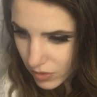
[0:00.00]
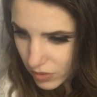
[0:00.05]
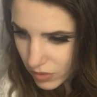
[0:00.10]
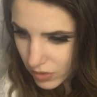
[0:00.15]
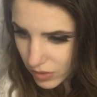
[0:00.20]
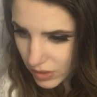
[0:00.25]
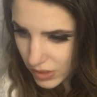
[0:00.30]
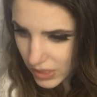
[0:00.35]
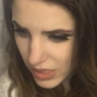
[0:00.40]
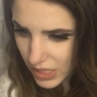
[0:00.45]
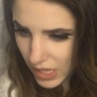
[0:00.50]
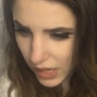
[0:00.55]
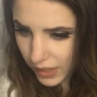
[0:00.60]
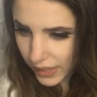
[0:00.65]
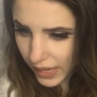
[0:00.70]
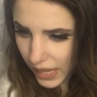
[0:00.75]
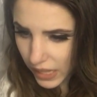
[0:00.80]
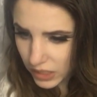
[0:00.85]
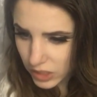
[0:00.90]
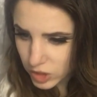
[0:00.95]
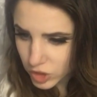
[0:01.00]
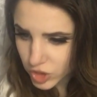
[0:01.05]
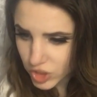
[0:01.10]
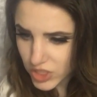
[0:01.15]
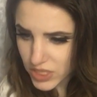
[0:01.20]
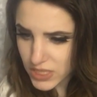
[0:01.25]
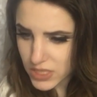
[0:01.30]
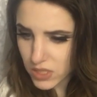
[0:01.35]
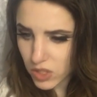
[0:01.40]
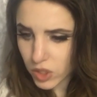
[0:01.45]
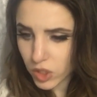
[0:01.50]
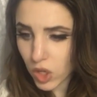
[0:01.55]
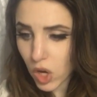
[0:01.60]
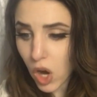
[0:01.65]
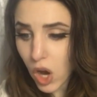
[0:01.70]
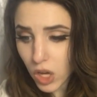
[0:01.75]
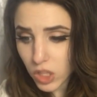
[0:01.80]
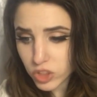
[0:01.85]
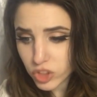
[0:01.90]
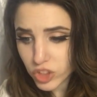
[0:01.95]
nut allergies are
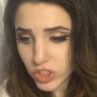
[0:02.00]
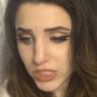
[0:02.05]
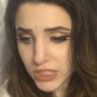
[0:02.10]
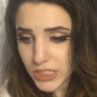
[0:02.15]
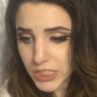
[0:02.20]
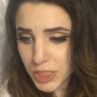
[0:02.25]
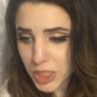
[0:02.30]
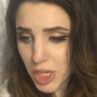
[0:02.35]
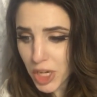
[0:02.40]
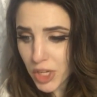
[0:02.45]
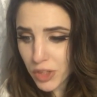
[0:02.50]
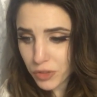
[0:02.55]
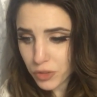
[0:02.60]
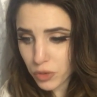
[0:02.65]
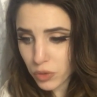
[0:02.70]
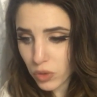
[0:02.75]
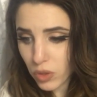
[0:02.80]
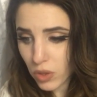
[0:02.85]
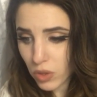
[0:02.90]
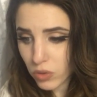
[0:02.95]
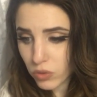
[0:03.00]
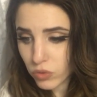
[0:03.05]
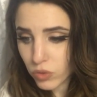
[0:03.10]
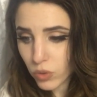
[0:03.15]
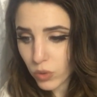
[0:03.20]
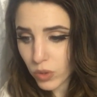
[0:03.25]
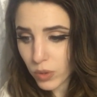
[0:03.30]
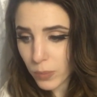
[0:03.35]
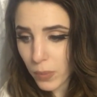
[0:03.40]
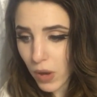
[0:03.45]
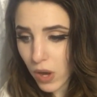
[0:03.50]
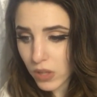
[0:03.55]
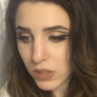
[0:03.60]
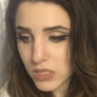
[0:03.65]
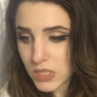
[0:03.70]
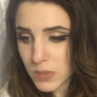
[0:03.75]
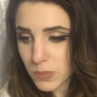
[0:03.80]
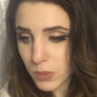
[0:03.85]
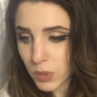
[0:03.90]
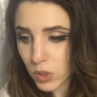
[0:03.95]
cautioned due to the
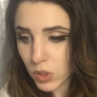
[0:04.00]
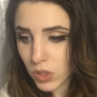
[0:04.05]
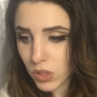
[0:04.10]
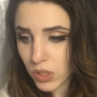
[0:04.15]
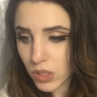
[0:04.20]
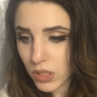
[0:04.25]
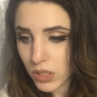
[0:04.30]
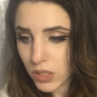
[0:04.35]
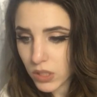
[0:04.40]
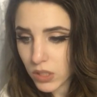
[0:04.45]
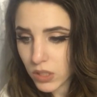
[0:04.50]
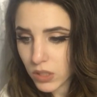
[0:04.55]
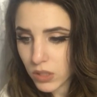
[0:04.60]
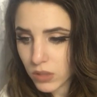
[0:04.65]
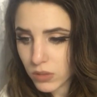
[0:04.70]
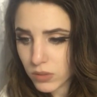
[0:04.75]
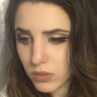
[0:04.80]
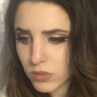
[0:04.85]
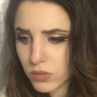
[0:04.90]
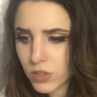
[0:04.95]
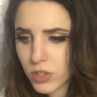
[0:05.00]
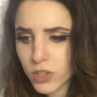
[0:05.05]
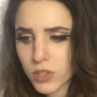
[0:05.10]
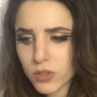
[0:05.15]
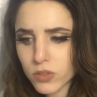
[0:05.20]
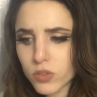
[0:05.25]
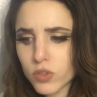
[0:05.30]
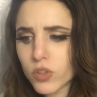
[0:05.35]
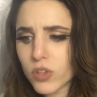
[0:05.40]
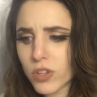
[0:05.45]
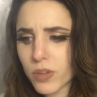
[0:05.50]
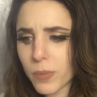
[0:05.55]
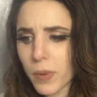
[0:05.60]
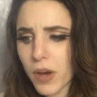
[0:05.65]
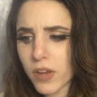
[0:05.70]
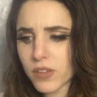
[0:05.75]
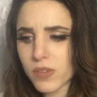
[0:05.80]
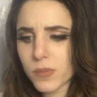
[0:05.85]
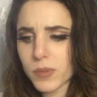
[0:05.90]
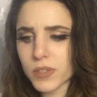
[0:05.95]
possible to the
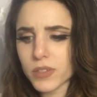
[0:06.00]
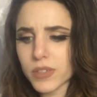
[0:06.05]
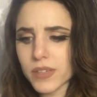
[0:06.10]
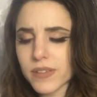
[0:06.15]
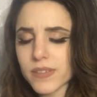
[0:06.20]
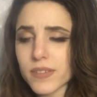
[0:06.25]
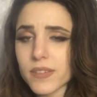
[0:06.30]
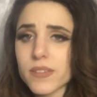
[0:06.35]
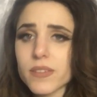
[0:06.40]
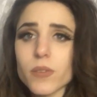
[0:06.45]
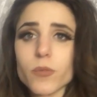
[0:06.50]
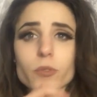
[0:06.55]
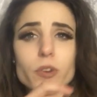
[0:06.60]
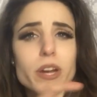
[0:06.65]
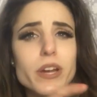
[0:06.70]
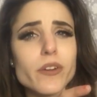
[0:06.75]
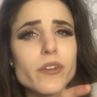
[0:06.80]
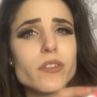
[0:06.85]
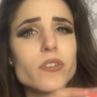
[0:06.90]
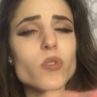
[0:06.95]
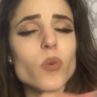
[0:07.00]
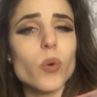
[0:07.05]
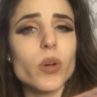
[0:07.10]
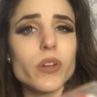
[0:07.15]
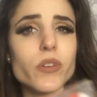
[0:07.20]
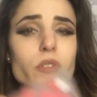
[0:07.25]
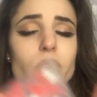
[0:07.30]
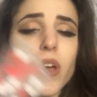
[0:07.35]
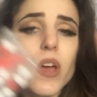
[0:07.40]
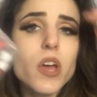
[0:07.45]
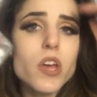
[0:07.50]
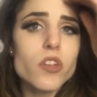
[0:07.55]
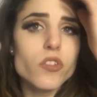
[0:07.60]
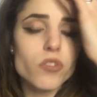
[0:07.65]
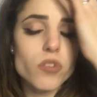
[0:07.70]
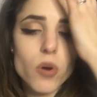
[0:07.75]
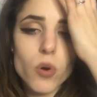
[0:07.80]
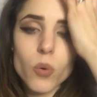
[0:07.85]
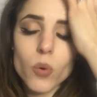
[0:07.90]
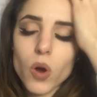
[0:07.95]
possibilities in some fragrance oils.
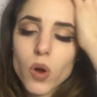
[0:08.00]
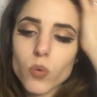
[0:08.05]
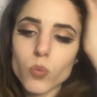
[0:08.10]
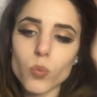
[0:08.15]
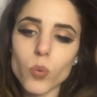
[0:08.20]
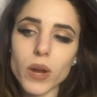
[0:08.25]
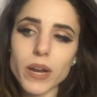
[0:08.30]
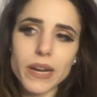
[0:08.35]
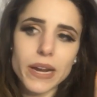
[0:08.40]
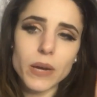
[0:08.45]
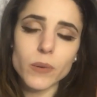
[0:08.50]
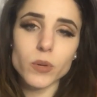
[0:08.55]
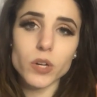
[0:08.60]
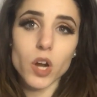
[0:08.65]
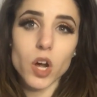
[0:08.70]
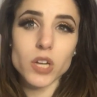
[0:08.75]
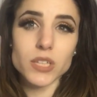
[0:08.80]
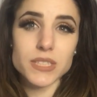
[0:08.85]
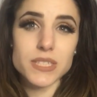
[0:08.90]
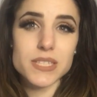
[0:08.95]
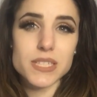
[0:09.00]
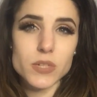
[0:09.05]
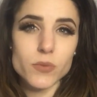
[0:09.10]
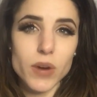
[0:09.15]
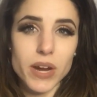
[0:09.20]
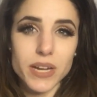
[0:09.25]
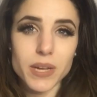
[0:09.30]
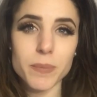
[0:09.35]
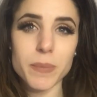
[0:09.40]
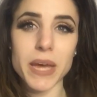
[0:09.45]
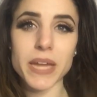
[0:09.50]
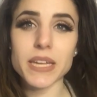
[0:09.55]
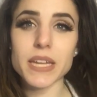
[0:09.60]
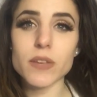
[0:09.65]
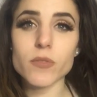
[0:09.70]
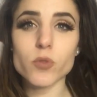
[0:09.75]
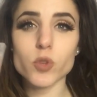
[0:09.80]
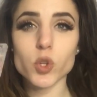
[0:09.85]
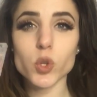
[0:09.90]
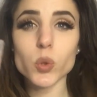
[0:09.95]
So what I would honestly recommend,
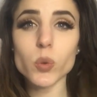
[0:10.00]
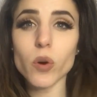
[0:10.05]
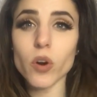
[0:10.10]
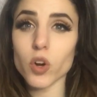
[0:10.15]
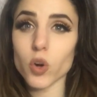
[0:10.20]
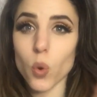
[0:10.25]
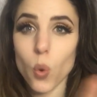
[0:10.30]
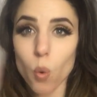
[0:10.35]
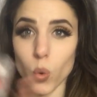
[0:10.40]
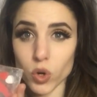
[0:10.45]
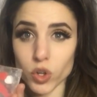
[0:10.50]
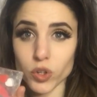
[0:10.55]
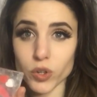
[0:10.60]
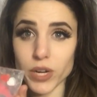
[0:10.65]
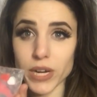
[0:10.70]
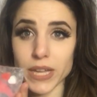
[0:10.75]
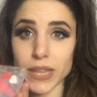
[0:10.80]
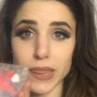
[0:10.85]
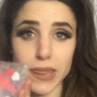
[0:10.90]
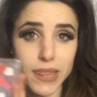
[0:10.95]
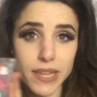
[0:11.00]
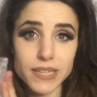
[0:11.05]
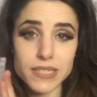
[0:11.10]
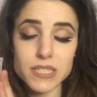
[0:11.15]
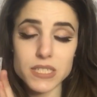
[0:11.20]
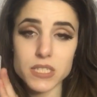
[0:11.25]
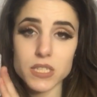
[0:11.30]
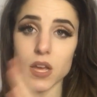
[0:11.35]
if you are ordering this